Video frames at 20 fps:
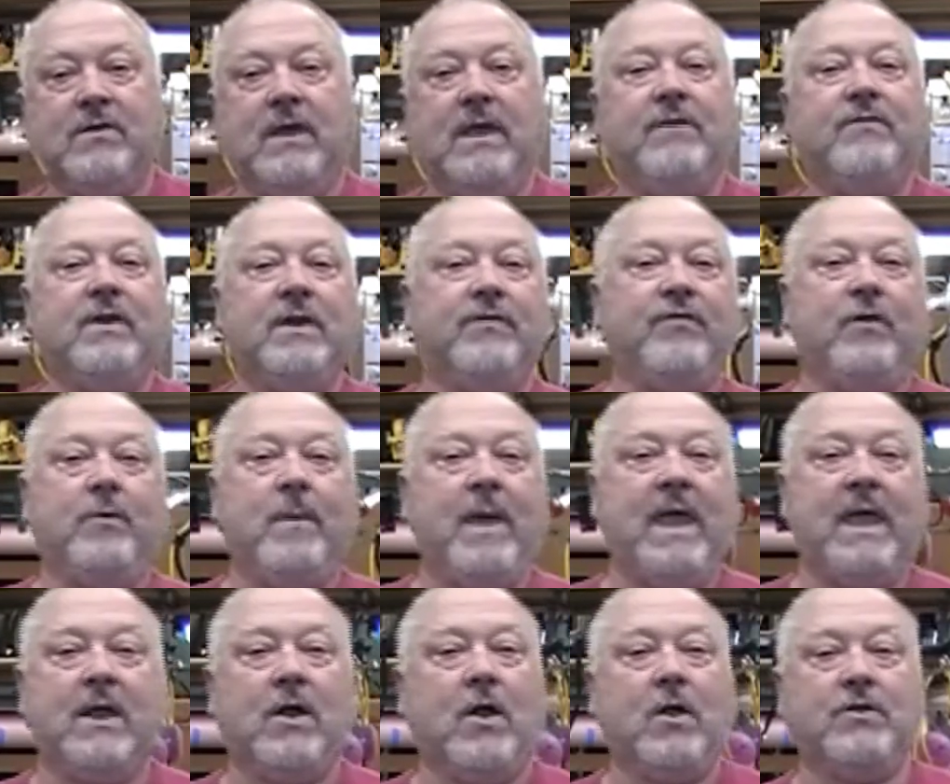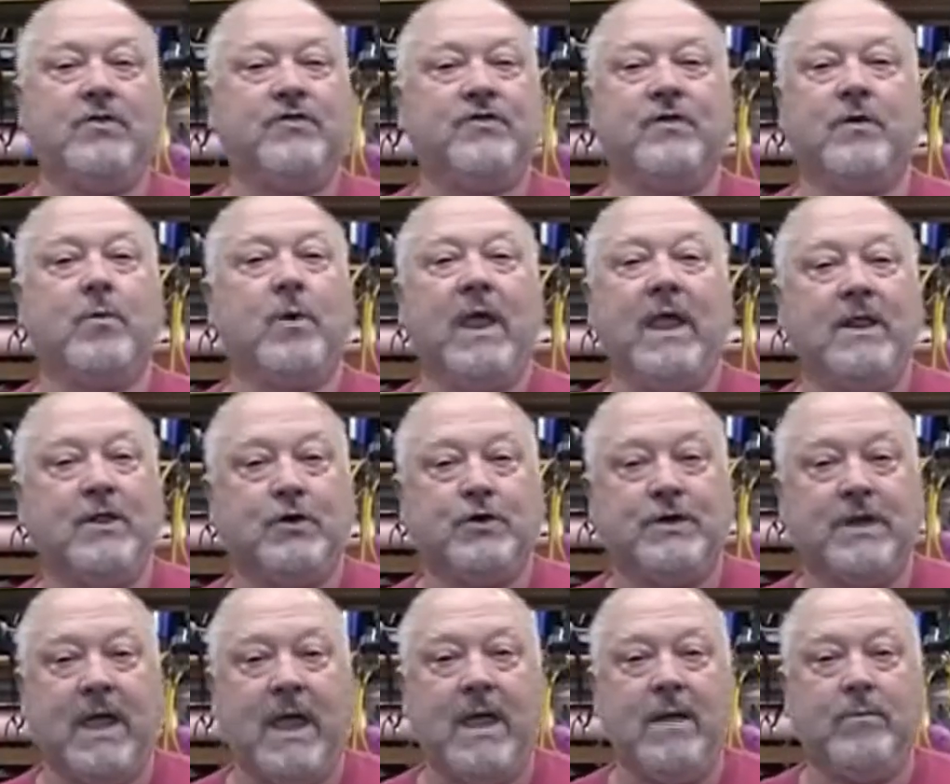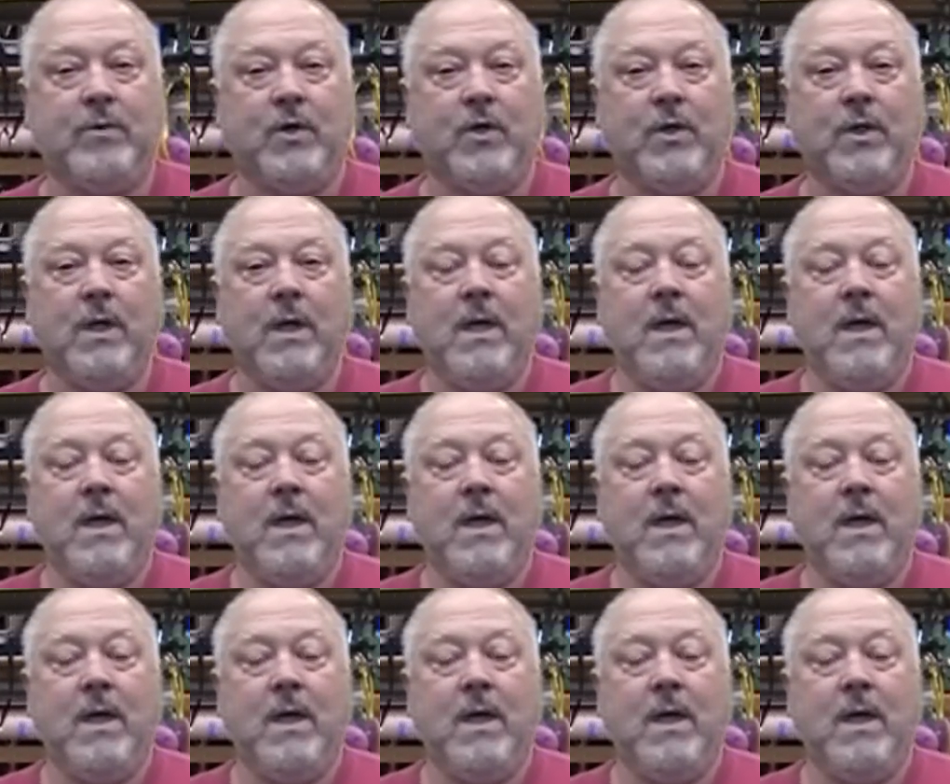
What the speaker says: even if you make it on just a regular table,